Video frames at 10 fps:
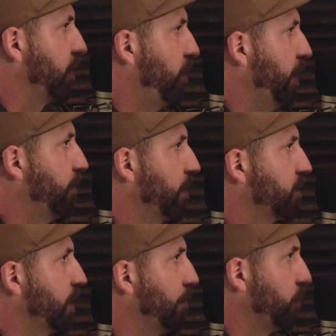So I think this
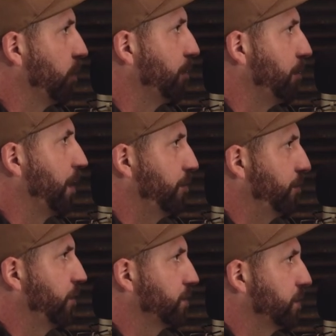summer will be my
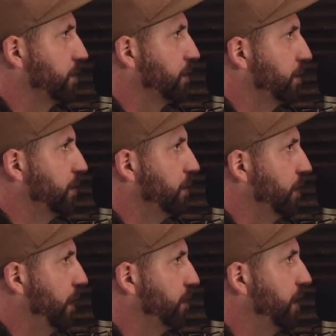first
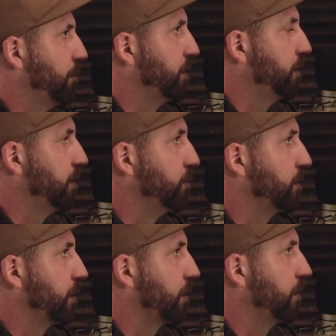attempt at
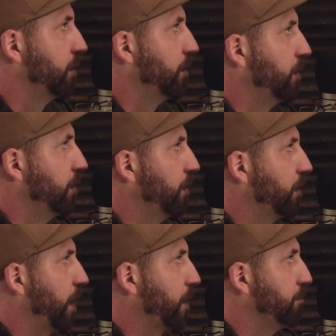using
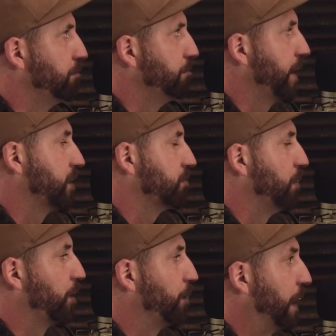like I guess
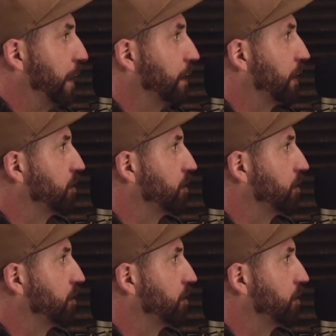moto paint. I